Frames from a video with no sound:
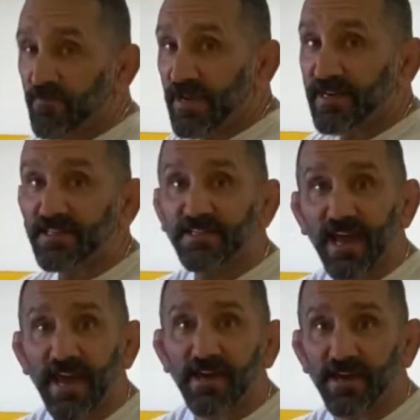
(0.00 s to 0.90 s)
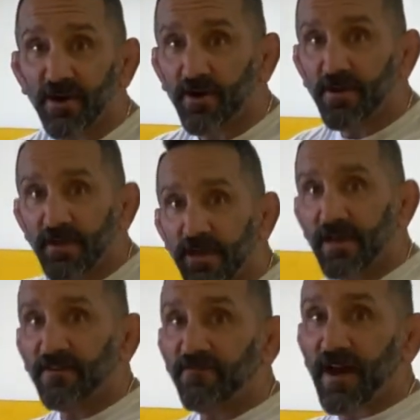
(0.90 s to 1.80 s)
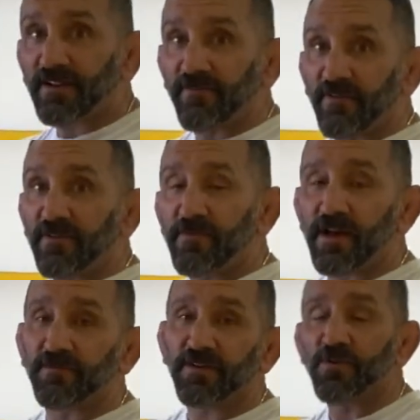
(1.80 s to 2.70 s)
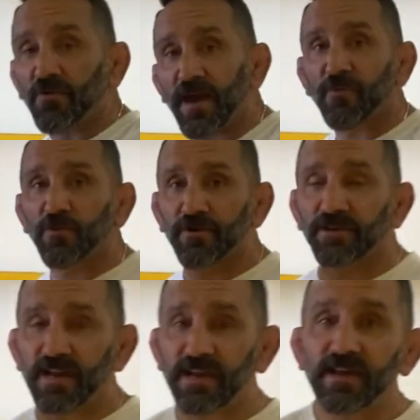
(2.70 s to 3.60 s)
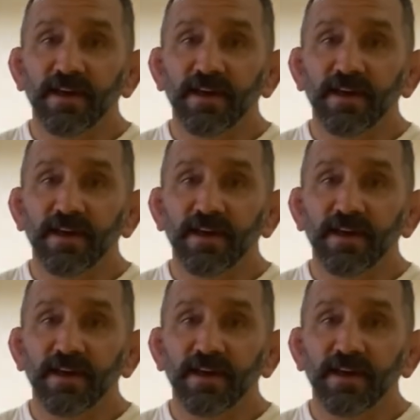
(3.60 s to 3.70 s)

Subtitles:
For me to stay here and effectively be able to throw that rear knee